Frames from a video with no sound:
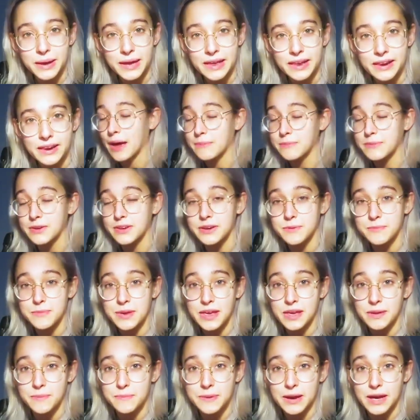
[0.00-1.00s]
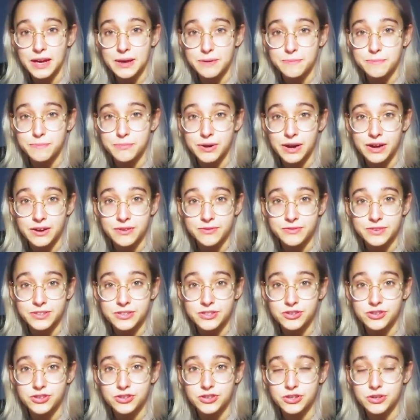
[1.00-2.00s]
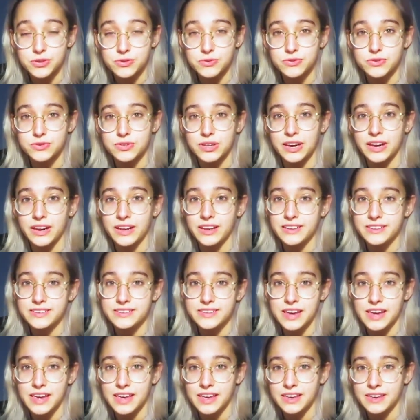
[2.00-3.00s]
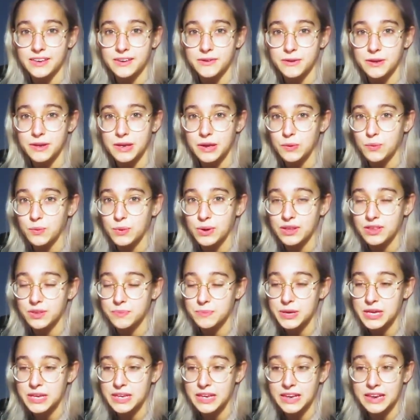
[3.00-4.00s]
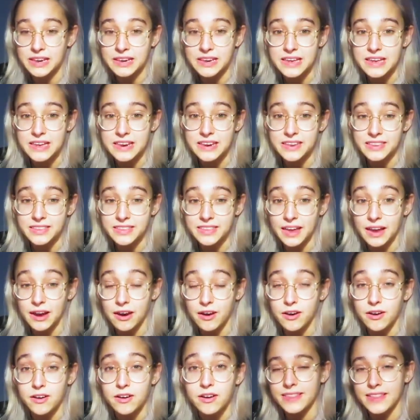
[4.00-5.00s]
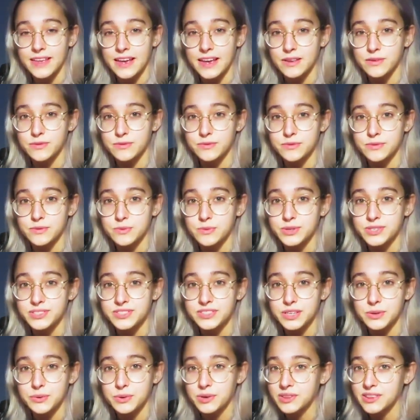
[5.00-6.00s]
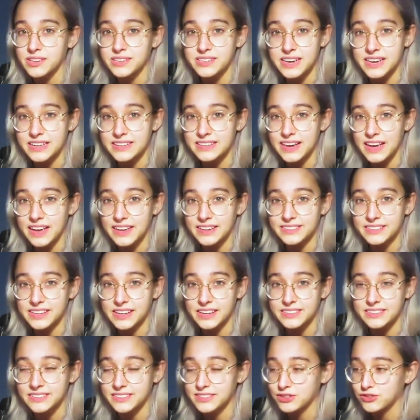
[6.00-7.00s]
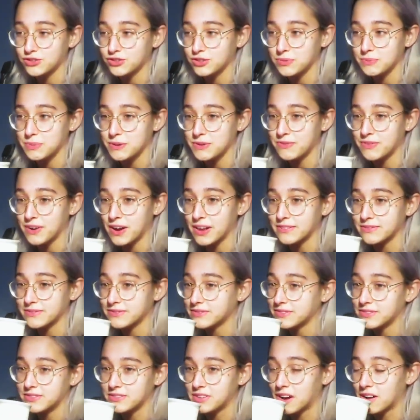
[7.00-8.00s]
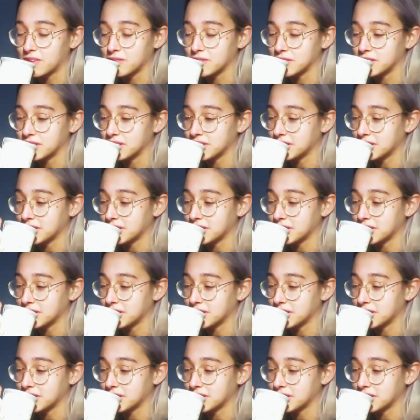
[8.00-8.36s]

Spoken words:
bit. I'm gonna make my breakfast soon so that I can take it with me and eat it there. And then we'll see where the day takes us. Should be fun. Not